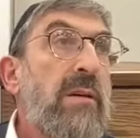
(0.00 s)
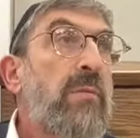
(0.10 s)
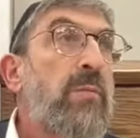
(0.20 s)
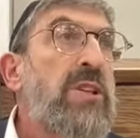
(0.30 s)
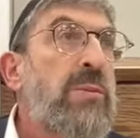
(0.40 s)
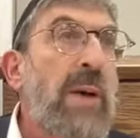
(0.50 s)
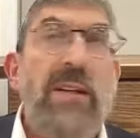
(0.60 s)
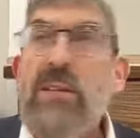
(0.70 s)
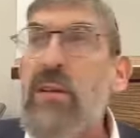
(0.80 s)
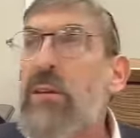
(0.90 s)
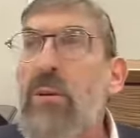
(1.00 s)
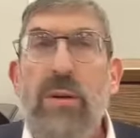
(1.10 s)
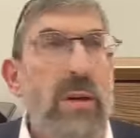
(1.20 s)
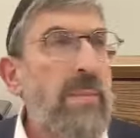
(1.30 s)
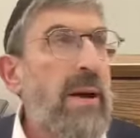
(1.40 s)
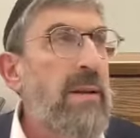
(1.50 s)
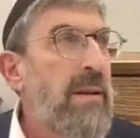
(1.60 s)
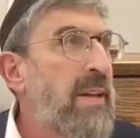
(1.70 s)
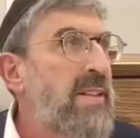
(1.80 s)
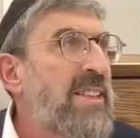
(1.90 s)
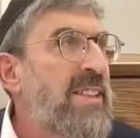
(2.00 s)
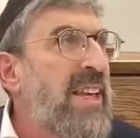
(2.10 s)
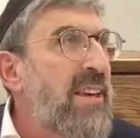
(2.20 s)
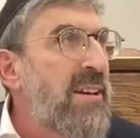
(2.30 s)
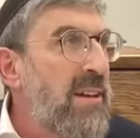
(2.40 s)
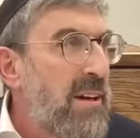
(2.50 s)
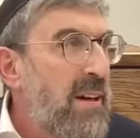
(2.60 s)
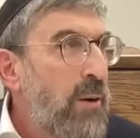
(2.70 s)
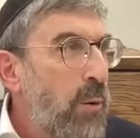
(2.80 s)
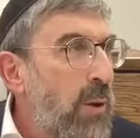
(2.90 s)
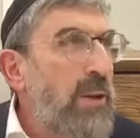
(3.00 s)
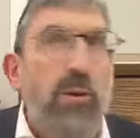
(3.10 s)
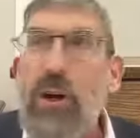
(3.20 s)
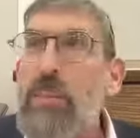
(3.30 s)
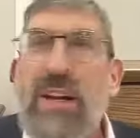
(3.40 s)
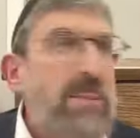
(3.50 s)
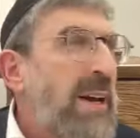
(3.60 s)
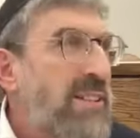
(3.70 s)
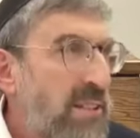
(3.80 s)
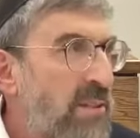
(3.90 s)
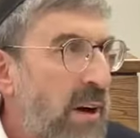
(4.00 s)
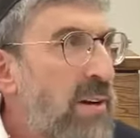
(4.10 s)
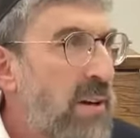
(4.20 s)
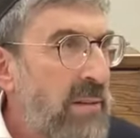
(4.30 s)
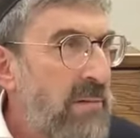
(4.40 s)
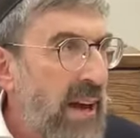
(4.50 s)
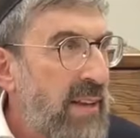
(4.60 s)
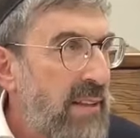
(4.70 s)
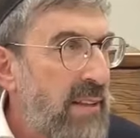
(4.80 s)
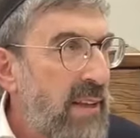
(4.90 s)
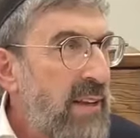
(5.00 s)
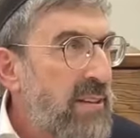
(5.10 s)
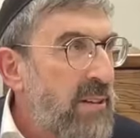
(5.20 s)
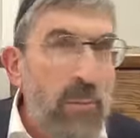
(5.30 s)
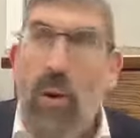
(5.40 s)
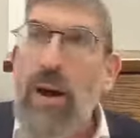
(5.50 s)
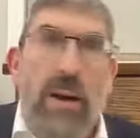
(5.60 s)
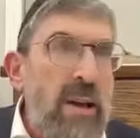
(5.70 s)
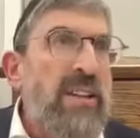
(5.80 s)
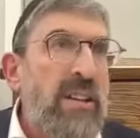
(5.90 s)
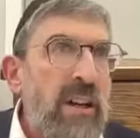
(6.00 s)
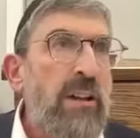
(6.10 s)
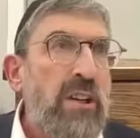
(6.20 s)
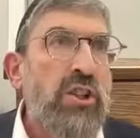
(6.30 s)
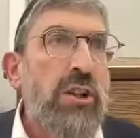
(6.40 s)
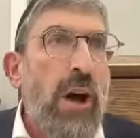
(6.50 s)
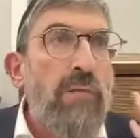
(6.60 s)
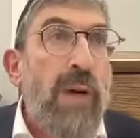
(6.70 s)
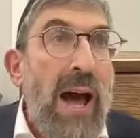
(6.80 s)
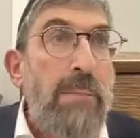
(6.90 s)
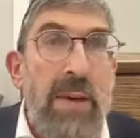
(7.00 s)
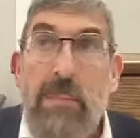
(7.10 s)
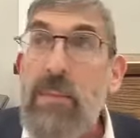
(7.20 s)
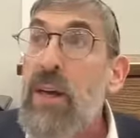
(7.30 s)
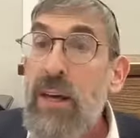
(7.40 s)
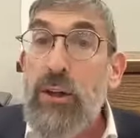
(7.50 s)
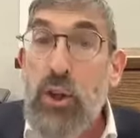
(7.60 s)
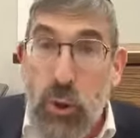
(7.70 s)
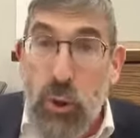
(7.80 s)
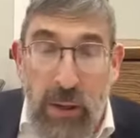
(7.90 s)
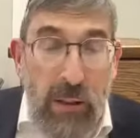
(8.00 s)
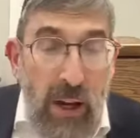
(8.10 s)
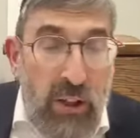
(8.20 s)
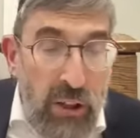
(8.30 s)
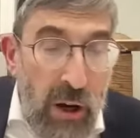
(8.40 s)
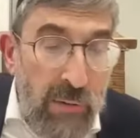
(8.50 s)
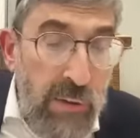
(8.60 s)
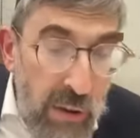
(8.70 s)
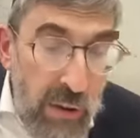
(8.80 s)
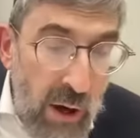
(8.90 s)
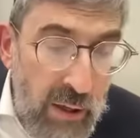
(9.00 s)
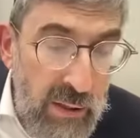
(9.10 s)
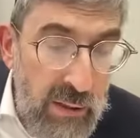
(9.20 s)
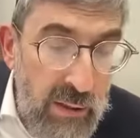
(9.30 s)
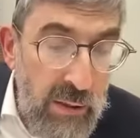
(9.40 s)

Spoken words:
Which Maisa are you talking about? It's singular. All you're talking about is Maisa Dagon, right? So why is it a Lashon of Rabin? It should be a Lashon of Yachid.